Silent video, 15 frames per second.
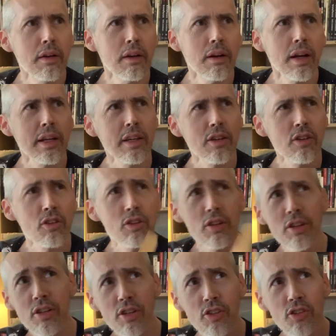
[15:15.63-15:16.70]
I guess
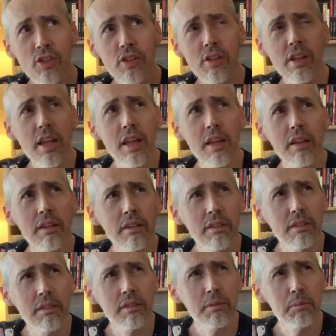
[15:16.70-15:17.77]
this, and
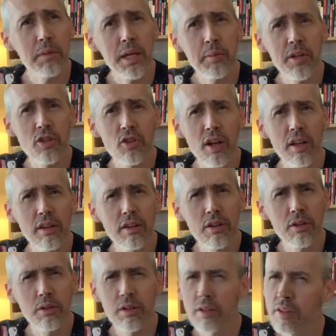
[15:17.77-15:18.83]
then maybe try to
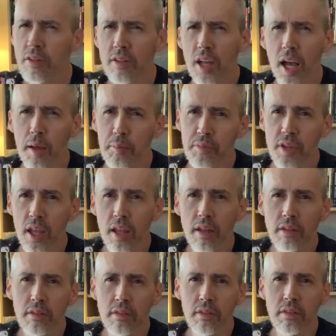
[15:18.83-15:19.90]
do a top
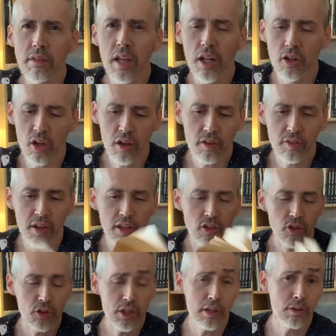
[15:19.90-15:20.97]
10. I don't know how fast
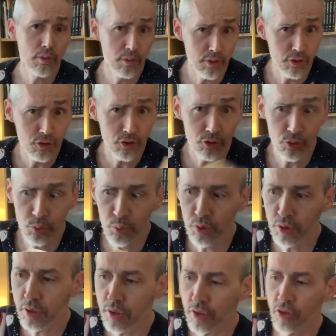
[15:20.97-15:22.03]
I'll get through this because
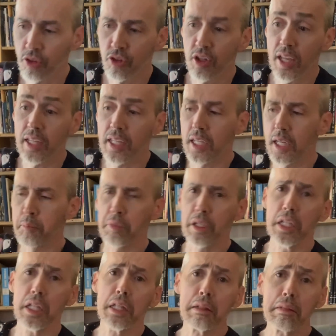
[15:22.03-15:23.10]
work is taking up a
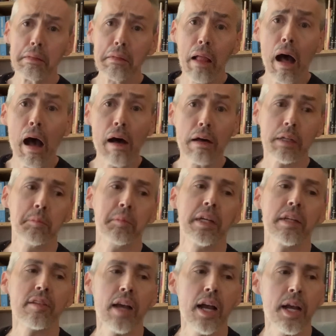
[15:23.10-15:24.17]
lot of my
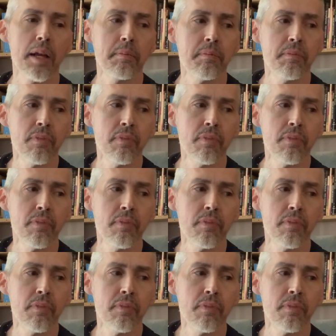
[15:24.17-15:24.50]
time.